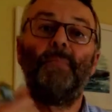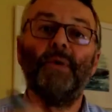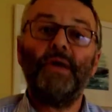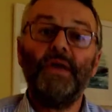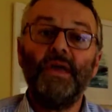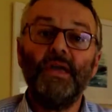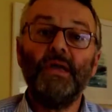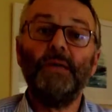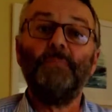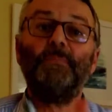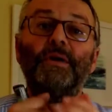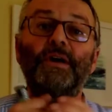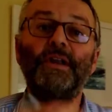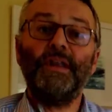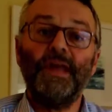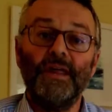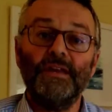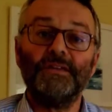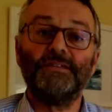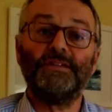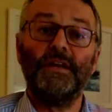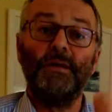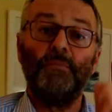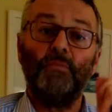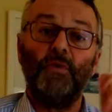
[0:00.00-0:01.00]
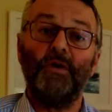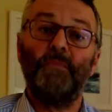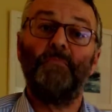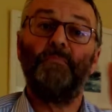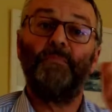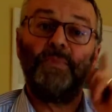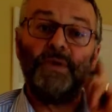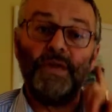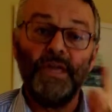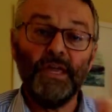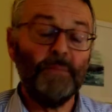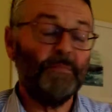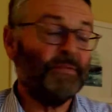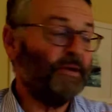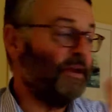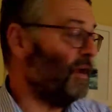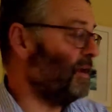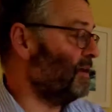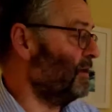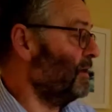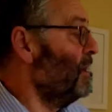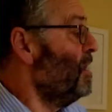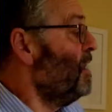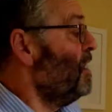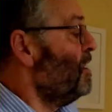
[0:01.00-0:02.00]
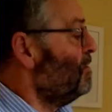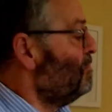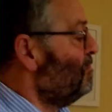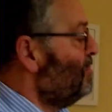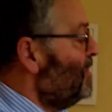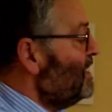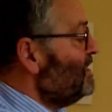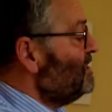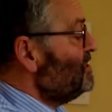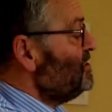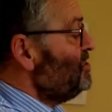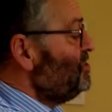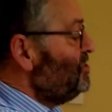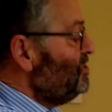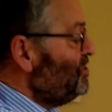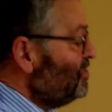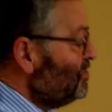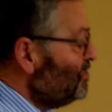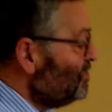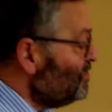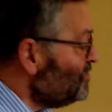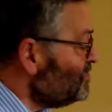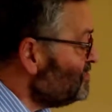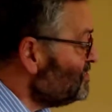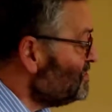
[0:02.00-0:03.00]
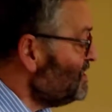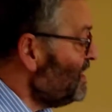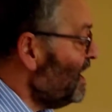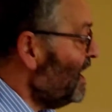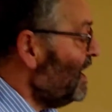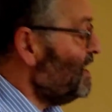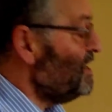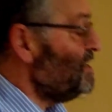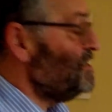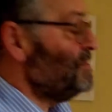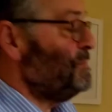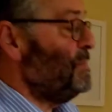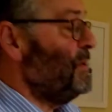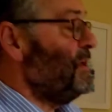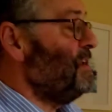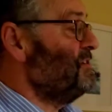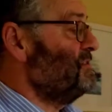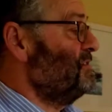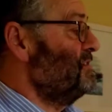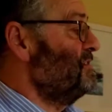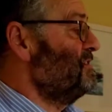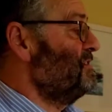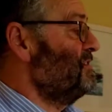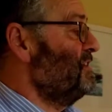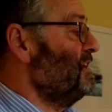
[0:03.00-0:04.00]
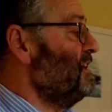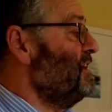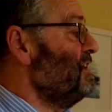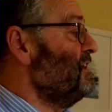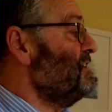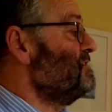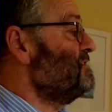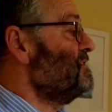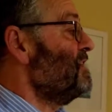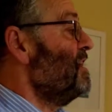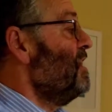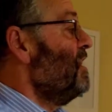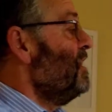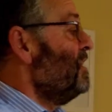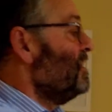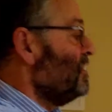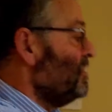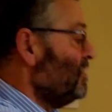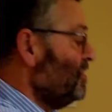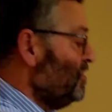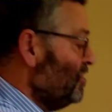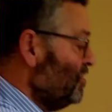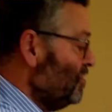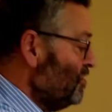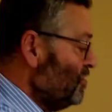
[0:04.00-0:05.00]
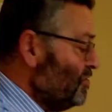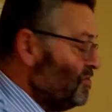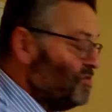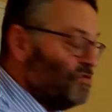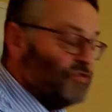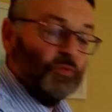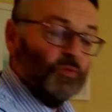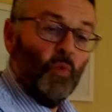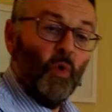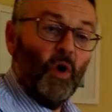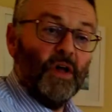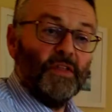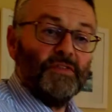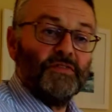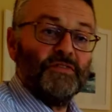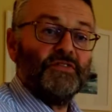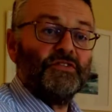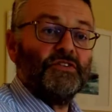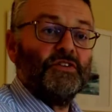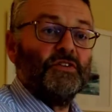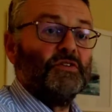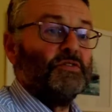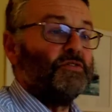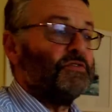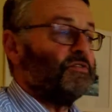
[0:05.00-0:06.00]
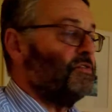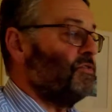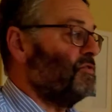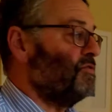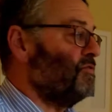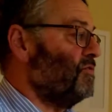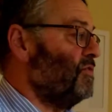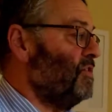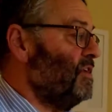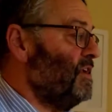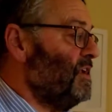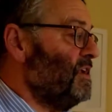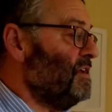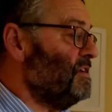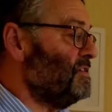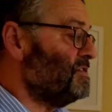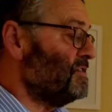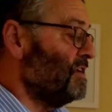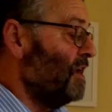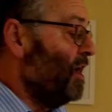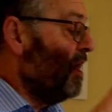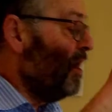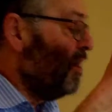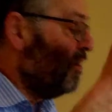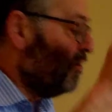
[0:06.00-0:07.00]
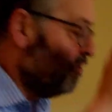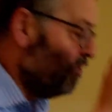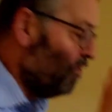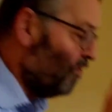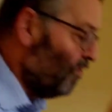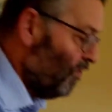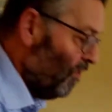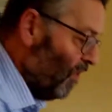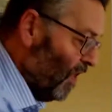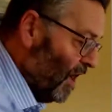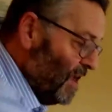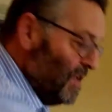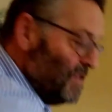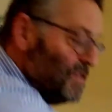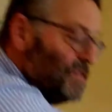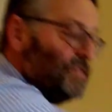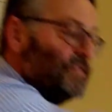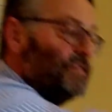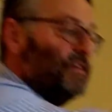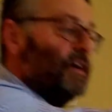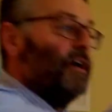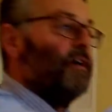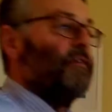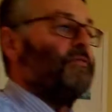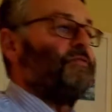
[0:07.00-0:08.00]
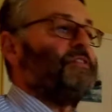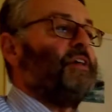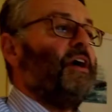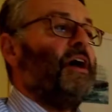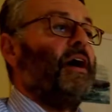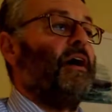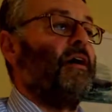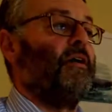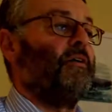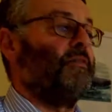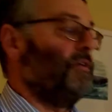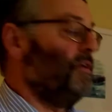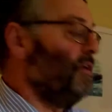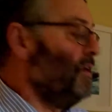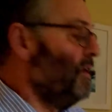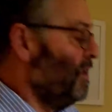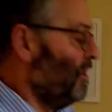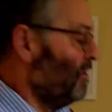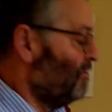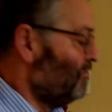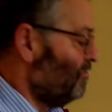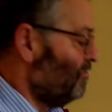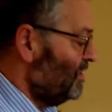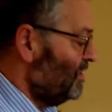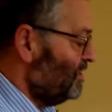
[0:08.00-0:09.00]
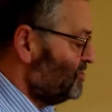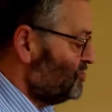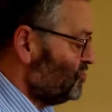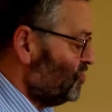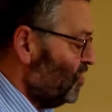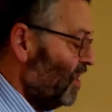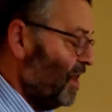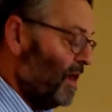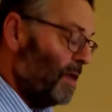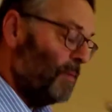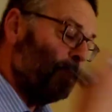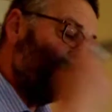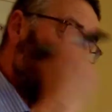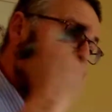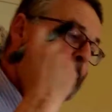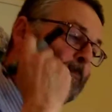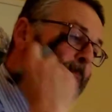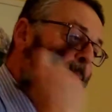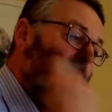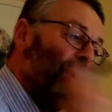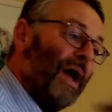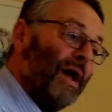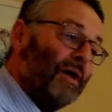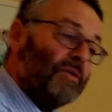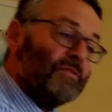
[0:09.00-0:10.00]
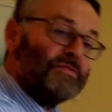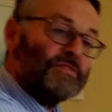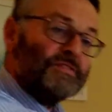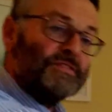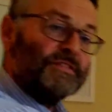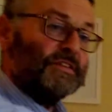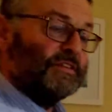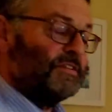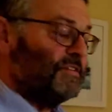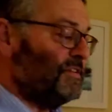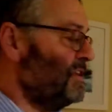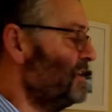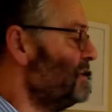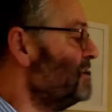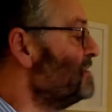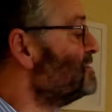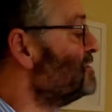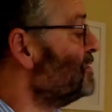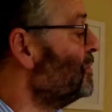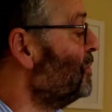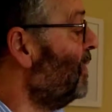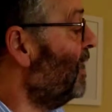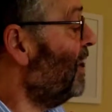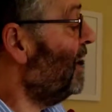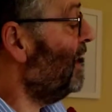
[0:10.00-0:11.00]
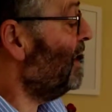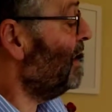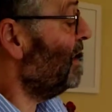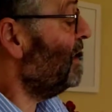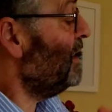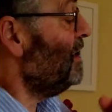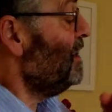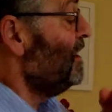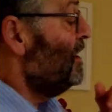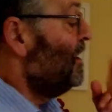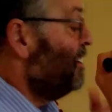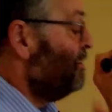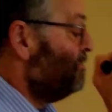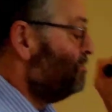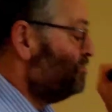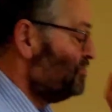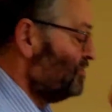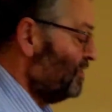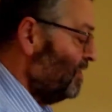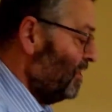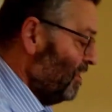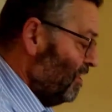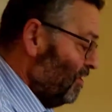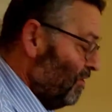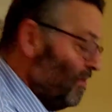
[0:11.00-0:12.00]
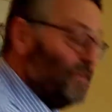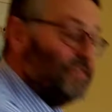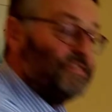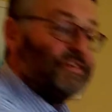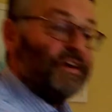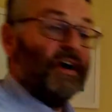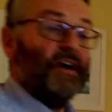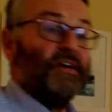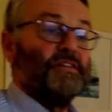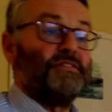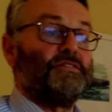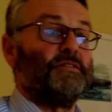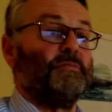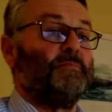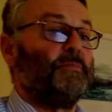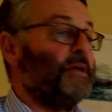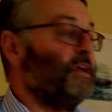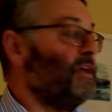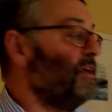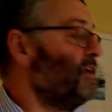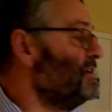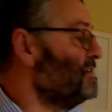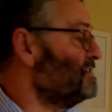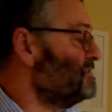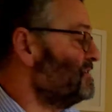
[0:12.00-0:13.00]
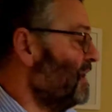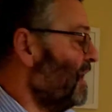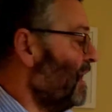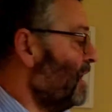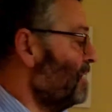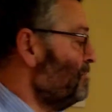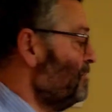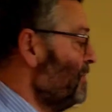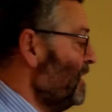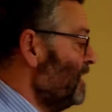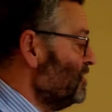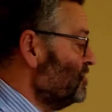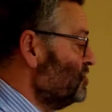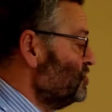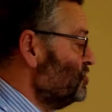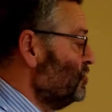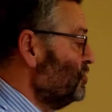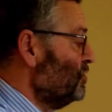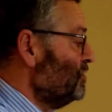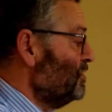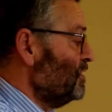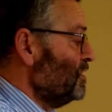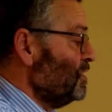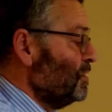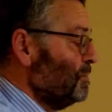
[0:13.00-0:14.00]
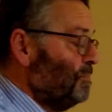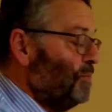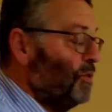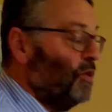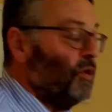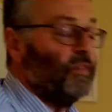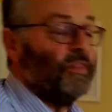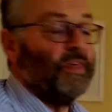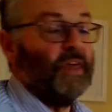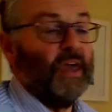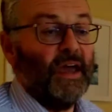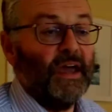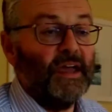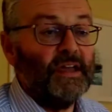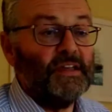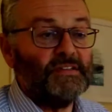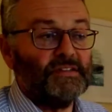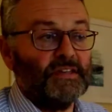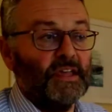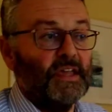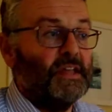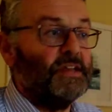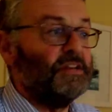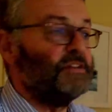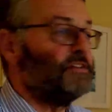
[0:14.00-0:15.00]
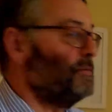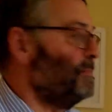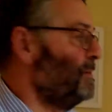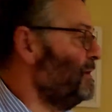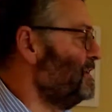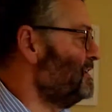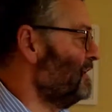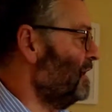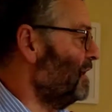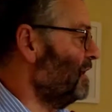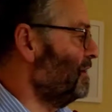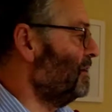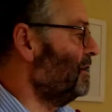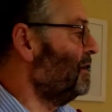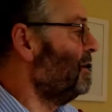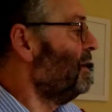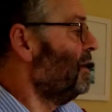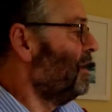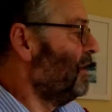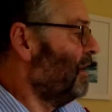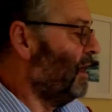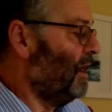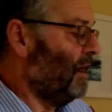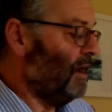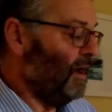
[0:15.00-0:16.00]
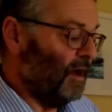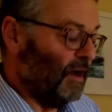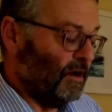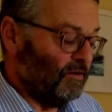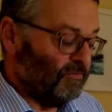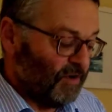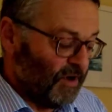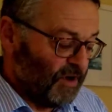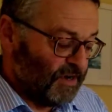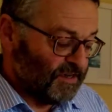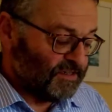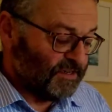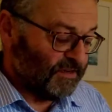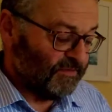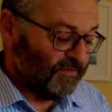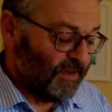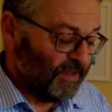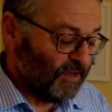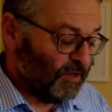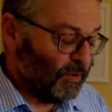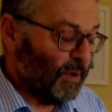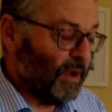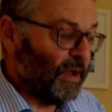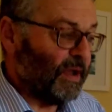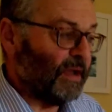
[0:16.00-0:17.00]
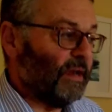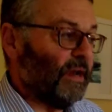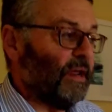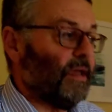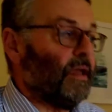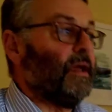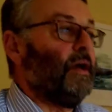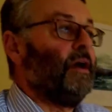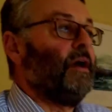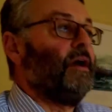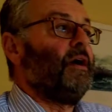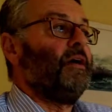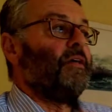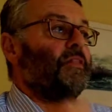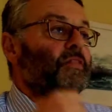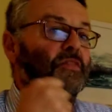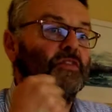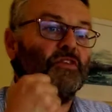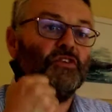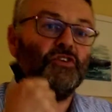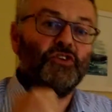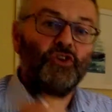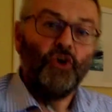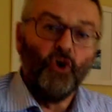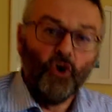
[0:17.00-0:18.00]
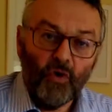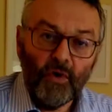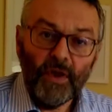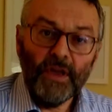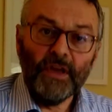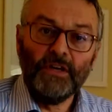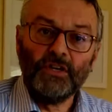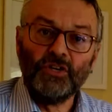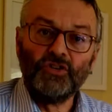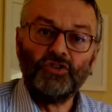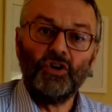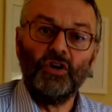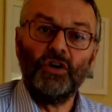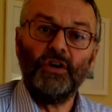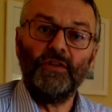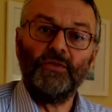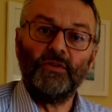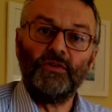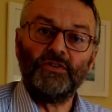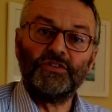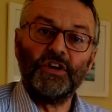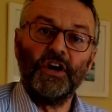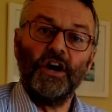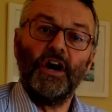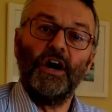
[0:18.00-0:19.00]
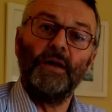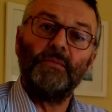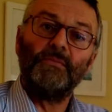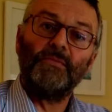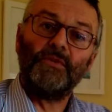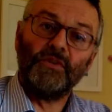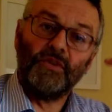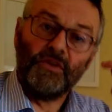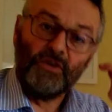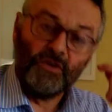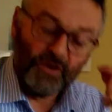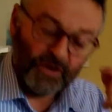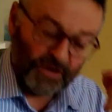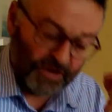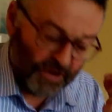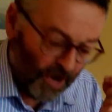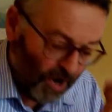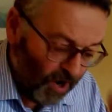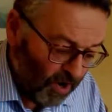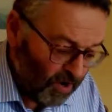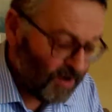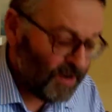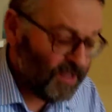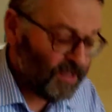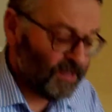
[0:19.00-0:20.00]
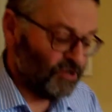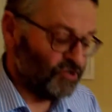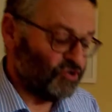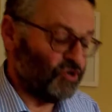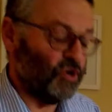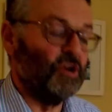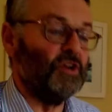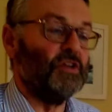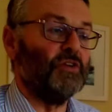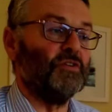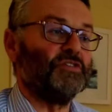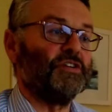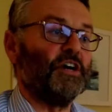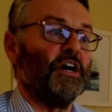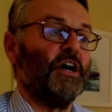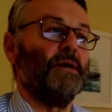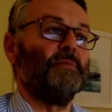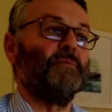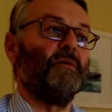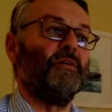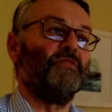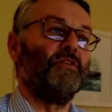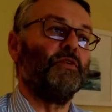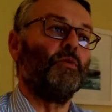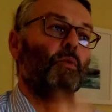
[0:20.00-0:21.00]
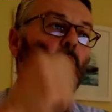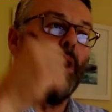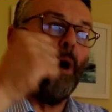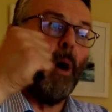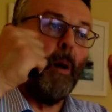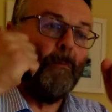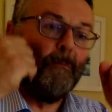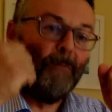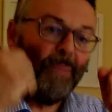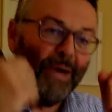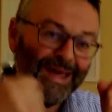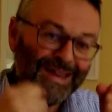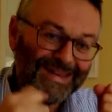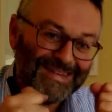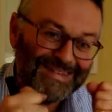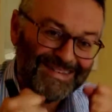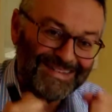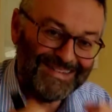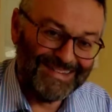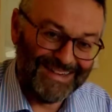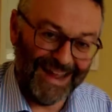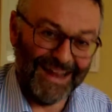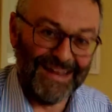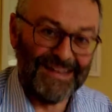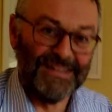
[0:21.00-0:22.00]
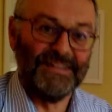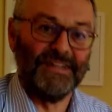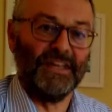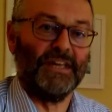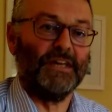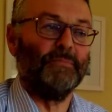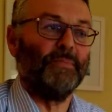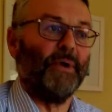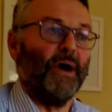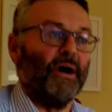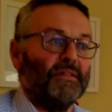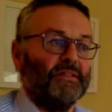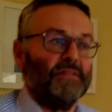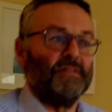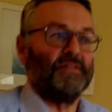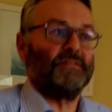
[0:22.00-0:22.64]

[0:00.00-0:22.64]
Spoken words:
Be pedantic. Number one, be pedantic. Use the A's, B's and C's. Use the 1s, 2s and 3s. Write stuff down. Try and bounce the C's away. Prioritize the B's and make sure that you put the A's in to be done relatively quickly. You're in control of your time. You can only control your time if you are pedantic about